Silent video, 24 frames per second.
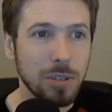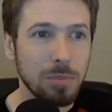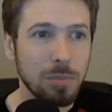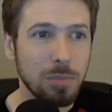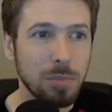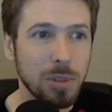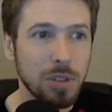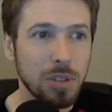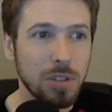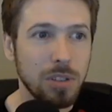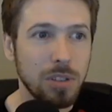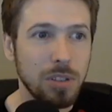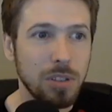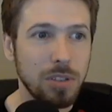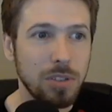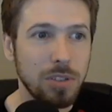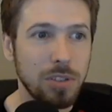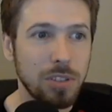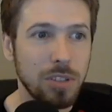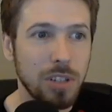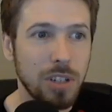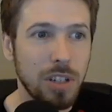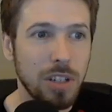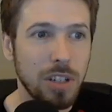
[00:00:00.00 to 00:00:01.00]
but
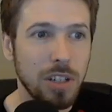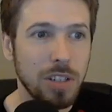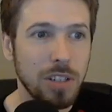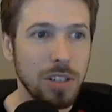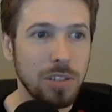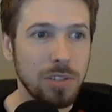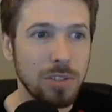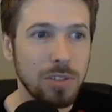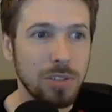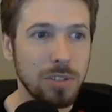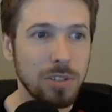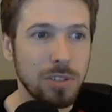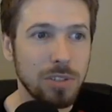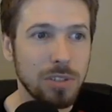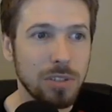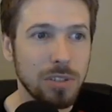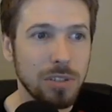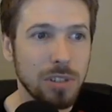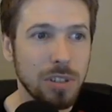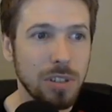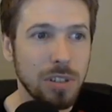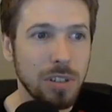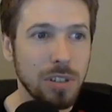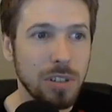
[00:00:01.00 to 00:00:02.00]
these guys
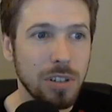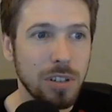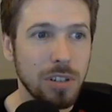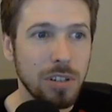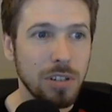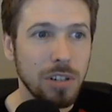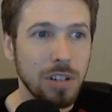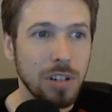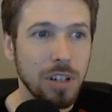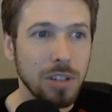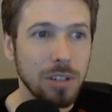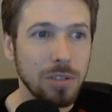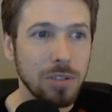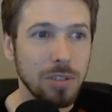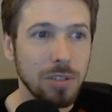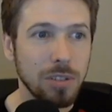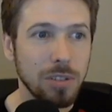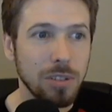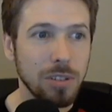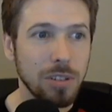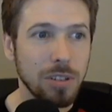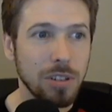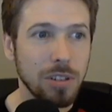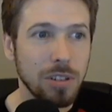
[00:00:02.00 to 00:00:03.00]
are not good
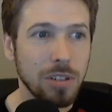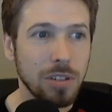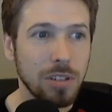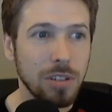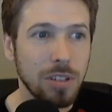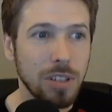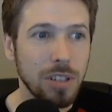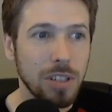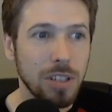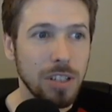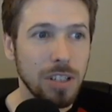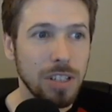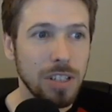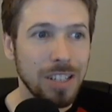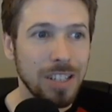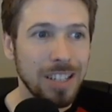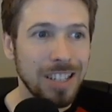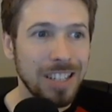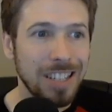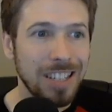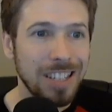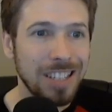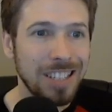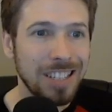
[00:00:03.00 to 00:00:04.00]
at all.
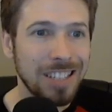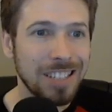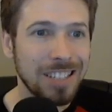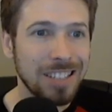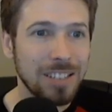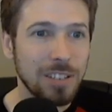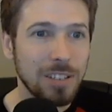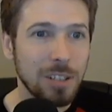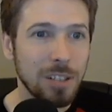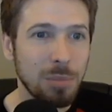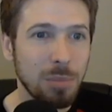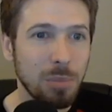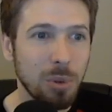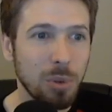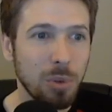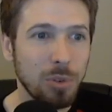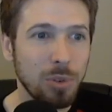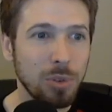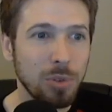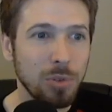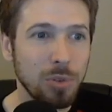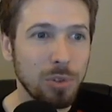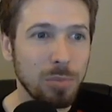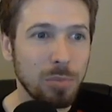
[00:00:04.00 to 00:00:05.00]
And they both
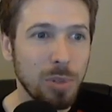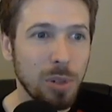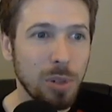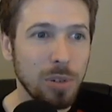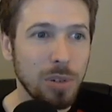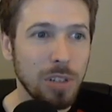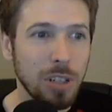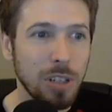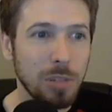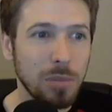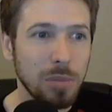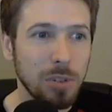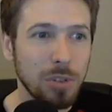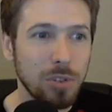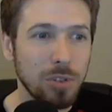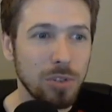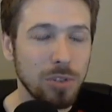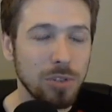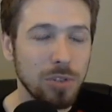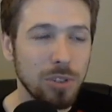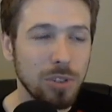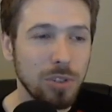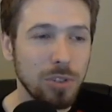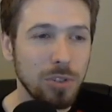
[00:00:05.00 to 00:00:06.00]
do spell
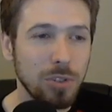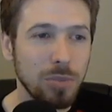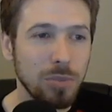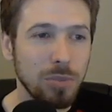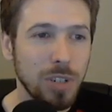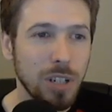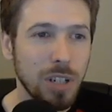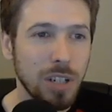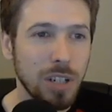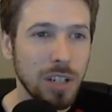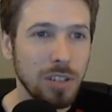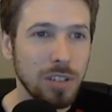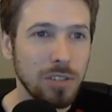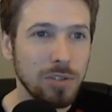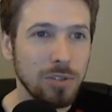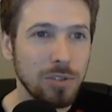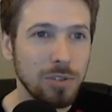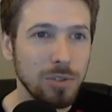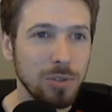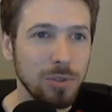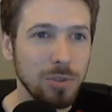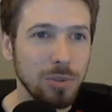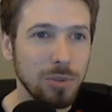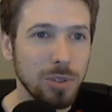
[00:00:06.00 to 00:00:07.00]
damage. They do not
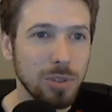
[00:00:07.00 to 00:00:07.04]
do